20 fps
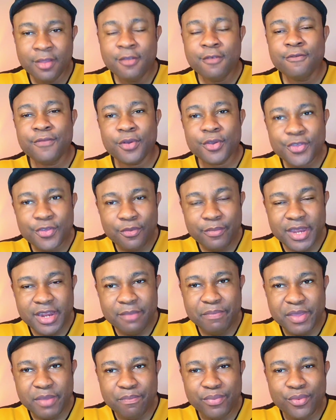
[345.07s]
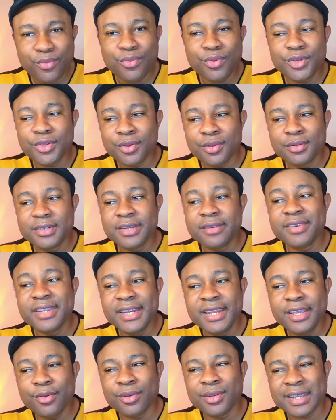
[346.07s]
For so many people who don't
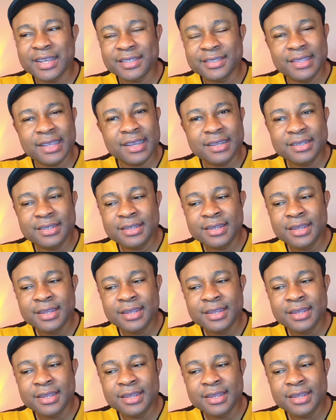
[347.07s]
really understand